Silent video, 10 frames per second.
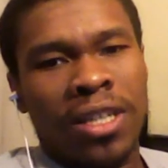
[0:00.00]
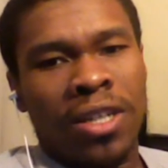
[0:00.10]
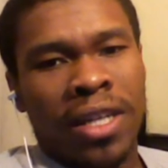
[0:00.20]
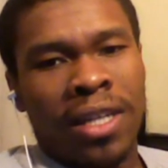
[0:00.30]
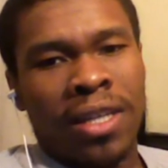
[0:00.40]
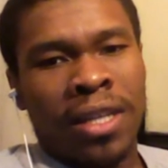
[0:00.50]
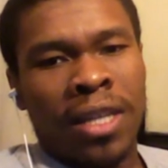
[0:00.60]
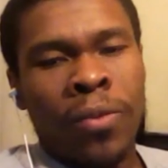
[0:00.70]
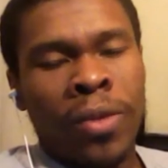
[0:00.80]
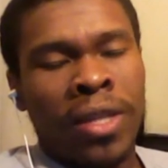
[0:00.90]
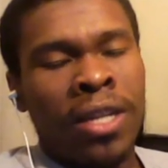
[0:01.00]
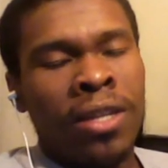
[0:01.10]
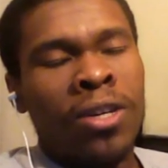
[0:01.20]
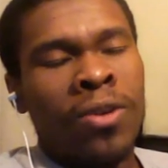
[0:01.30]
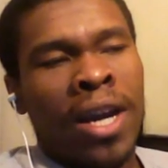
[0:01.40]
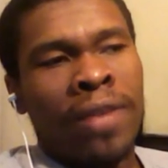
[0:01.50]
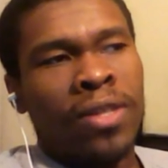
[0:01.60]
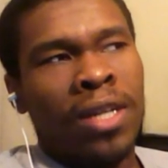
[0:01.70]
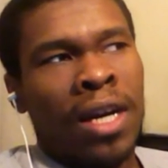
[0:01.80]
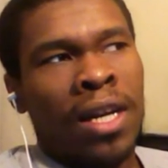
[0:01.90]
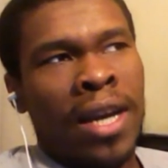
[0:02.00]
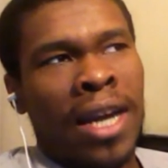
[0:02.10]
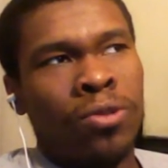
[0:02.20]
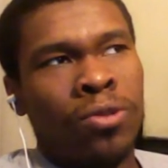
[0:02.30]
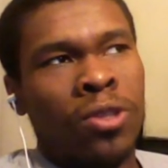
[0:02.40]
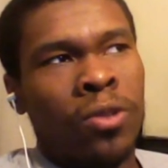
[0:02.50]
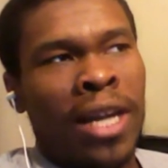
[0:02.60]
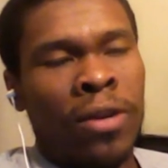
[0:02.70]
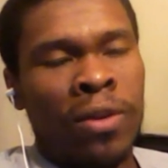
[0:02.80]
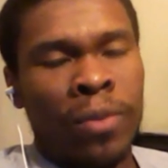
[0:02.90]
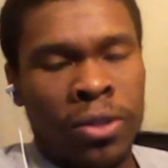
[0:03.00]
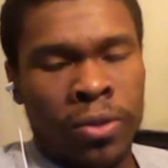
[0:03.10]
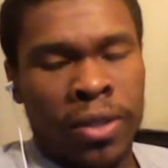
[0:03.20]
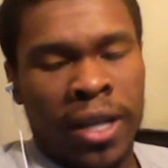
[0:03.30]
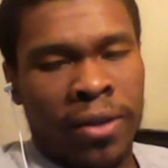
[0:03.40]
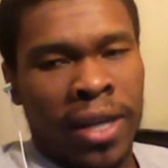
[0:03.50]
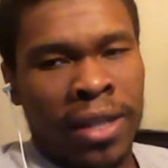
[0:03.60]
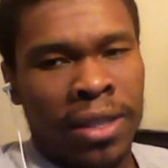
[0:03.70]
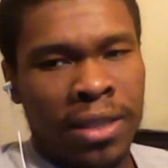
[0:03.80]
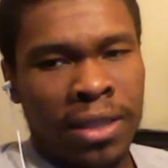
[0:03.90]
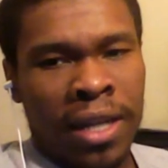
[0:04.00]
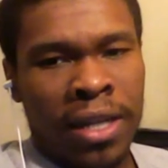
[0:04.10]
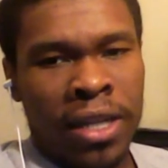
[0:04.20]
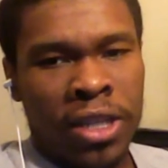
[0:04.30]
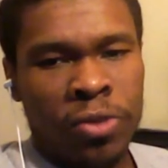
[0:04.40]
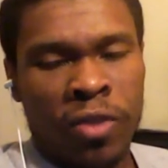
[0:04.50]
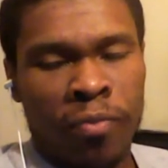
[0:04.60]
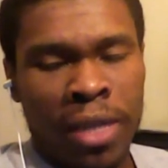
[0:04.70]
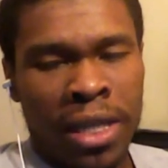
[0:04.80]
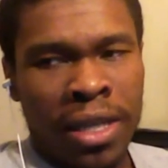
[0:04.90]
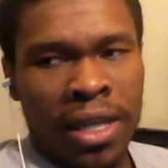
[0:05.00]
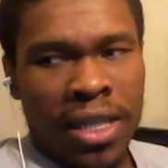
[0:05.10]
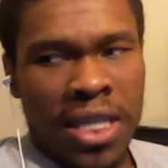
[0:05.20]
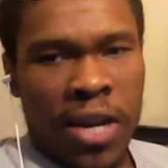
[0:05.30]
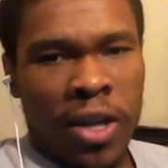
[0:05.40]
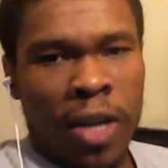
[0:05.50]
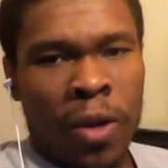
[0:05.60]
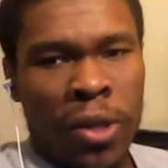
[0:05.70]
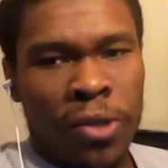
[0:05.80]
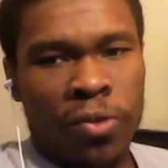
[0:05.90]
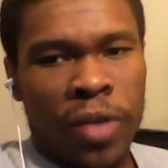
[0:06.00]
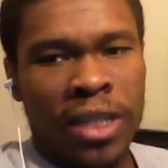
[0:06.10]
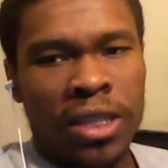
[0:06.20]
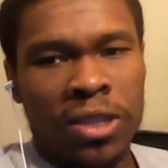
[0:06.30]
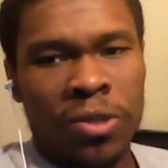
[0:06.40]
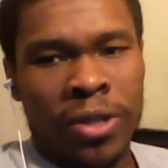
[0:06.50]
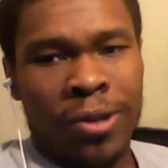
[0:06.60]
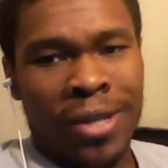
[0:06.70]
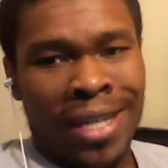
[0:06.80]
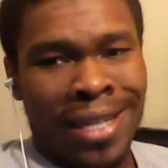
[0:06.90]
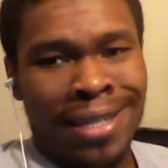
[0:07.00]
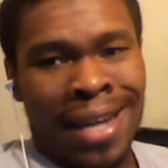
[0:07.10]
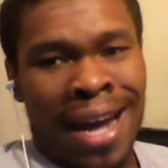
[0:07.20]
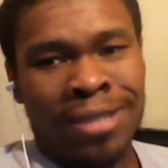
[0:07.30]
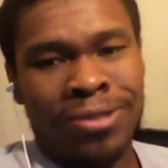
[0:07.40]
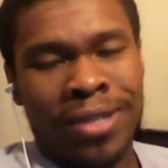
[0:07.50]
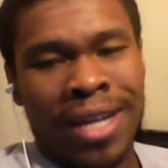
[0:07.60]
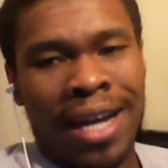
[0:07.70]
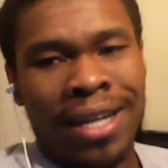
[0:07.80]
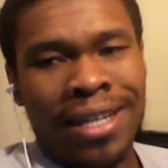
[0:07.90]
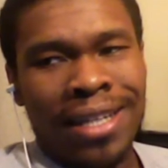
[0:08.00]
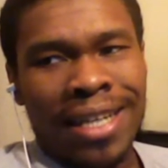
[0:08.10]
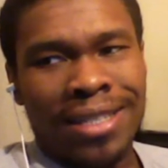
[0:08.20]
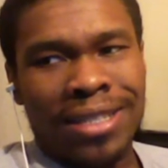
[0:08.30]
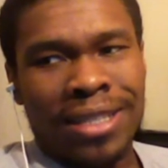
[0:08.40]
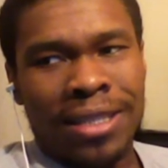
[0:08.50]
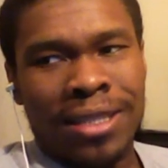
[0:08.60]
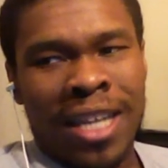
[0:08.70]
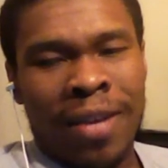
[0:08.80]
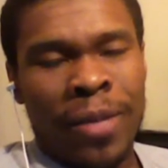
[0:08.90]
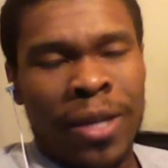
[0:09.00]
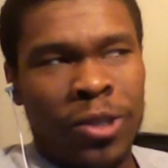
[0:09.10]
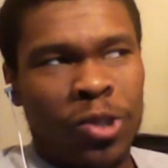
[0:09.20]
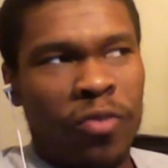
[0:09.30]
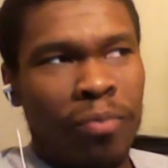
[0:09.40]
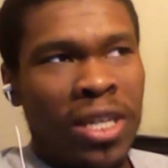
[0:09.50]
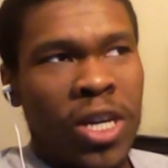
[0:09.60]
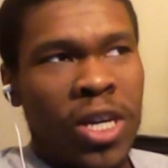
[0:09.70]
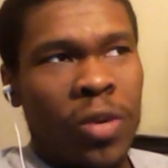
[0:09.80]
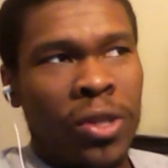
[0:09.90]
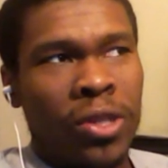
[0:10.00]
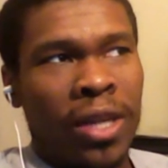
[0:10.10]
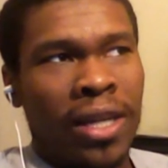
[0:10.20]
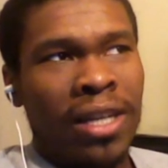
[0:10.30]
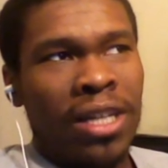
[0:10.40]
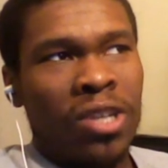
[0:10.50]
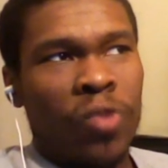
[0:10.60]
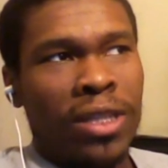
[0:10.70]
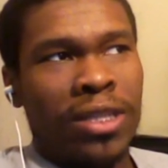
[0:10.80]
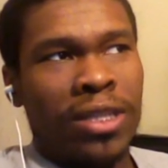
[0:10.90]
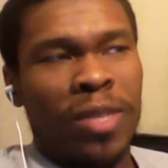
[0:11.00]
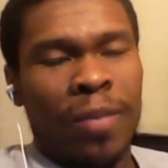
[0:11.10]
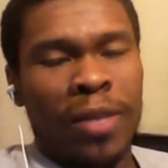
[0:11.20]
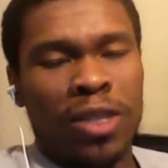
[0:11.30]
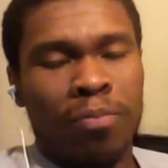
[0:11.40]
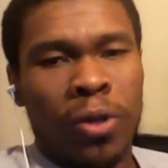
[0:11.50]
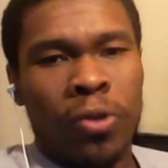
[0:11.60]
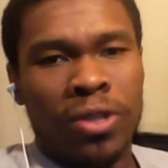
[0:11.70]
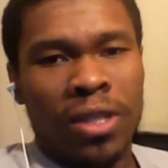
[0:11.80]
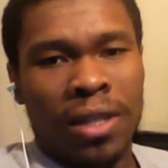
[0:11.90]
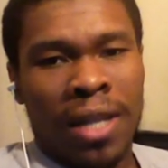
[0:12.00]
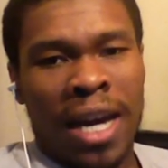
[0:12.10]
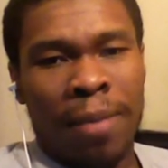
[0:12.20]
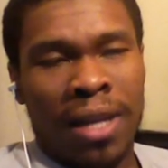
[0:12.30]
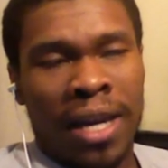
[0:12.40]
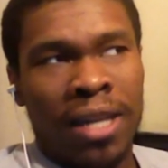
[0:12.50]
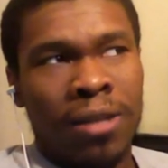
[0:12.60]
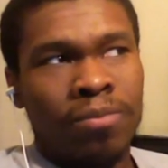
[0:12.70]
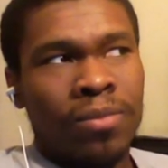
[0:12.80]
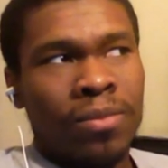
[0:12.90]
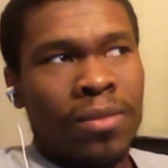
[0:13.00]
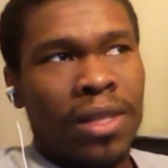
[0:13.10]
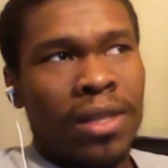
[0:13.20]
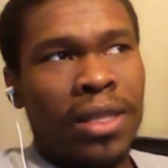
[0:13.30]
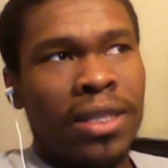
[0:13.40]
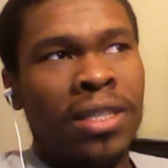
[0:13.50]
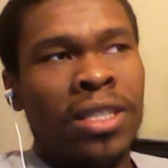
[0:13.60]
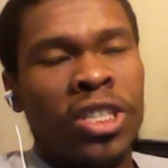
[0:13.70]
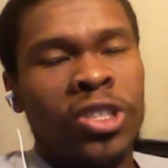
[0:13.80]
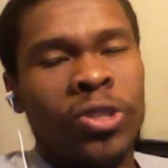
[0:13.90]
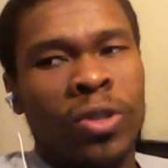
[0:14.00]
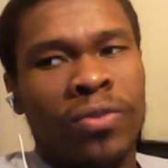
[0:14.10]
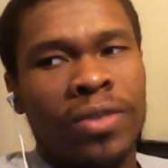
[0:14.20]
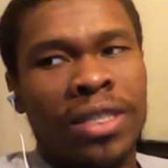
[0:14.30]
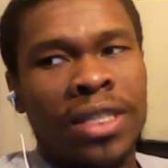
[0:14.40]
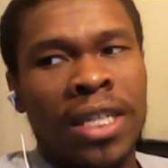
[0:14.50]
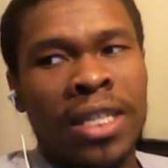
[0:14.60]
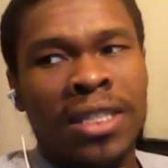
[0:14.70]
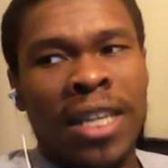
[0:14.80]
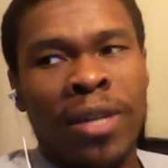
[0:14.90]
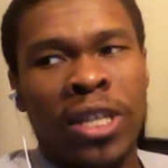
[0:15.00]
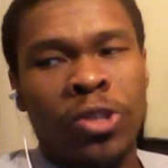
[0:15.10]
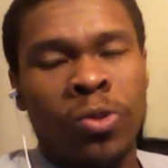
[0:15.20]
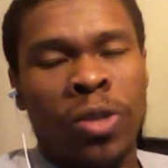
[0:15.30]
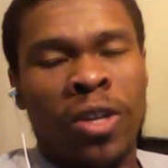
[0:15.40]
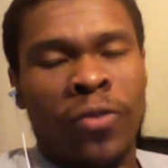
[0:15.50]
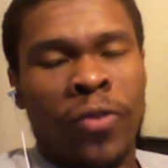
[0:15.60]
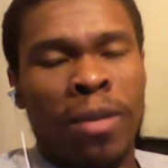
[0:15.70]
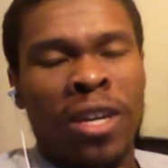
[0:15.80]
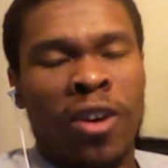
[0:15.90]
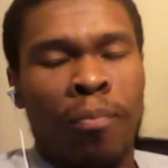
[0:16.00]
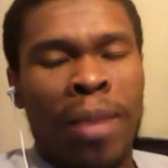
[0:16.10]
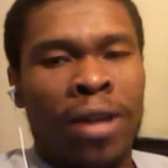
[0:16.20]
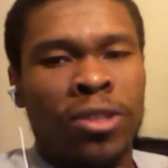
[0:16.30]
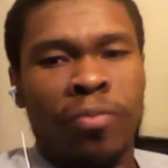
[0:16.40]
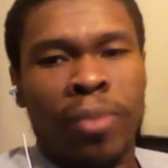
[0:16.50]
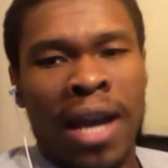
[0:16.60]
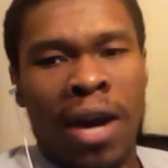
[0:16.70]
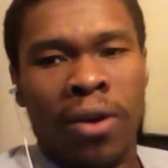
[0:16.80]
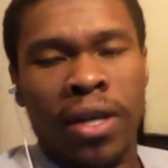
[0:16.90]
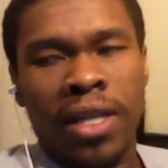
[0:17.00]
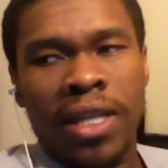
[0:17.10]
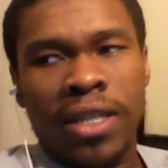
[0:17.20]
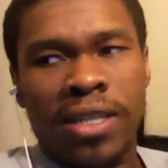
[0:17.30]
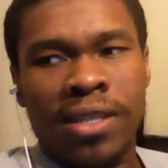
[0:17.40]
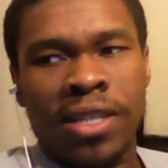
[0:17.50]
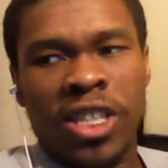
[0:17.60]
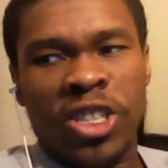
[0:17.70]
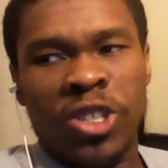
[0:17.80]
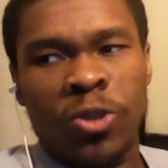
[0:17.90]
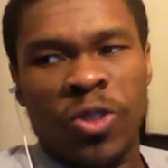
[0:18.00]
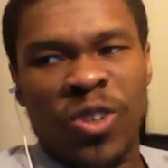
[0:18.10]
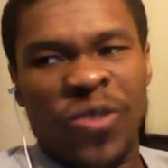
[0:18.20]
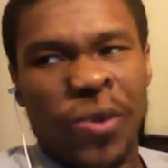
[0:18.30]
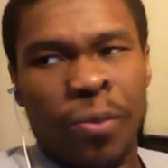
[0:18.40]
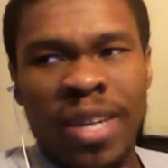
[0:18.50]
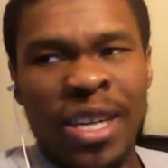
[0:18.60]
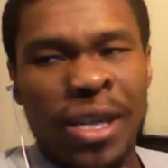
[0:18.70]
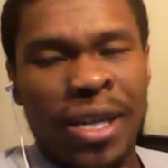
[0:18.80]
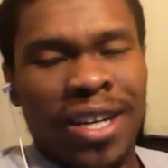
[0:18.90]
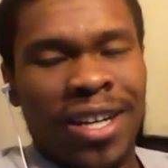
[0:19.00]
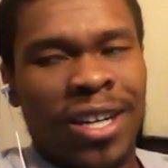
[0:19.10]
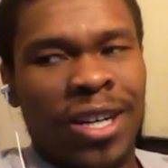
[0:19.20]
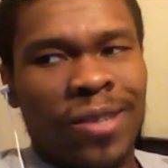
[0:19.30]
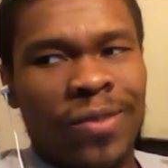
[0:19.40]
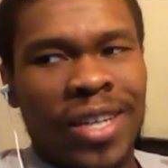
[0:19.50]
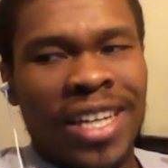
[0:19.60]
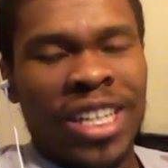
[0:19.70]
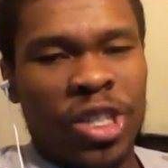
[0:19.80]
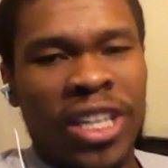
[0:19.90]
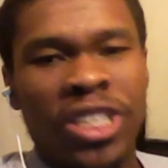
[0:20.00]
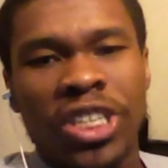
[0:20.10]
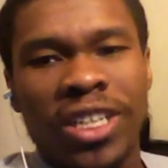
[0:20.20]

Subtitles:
Like they didn't go after Han asshole. So, and I agree with you, Adair, right? This is not an issue of me caring about whether racist or get doxxed or not. It's just like, this is not an issue of me caring whether, like, racists become exposed to the limelight. This is an issue of seeing. This is not even an issue for me of balance of power. This is an issue for me of intention.